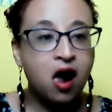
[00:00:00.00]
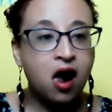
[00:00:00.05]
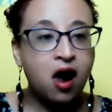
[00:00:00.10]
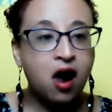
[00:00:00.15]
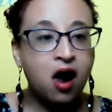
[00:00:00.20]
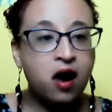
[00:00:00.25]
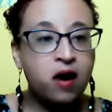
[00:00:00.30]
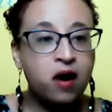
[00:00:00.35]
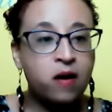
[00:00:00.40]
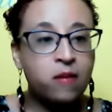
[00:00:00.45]

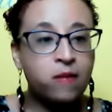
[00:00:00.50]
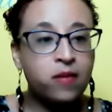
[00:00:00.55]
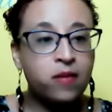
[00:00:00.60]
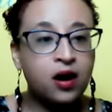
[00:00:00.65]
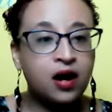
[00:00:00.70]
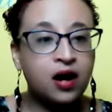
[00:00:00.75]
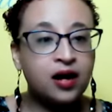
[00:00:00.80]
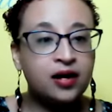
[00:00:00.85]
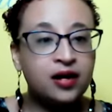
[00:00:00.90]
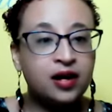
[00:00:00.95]
Um,
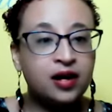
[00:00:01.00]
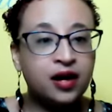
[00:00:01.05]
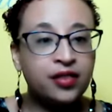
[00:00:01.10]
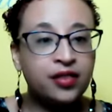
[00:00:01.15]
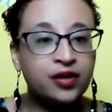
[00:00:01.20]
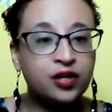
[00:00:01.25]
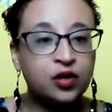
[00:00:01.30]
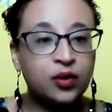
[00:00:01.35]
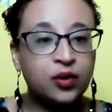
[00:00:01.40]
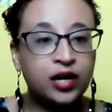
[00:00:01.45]

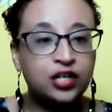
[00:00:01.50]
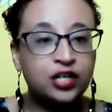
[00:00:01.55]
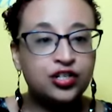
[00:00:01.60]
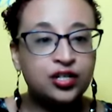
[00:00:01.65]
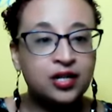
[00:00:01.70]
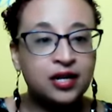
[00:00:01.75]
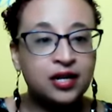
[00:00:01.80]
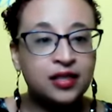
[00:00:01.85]
another question.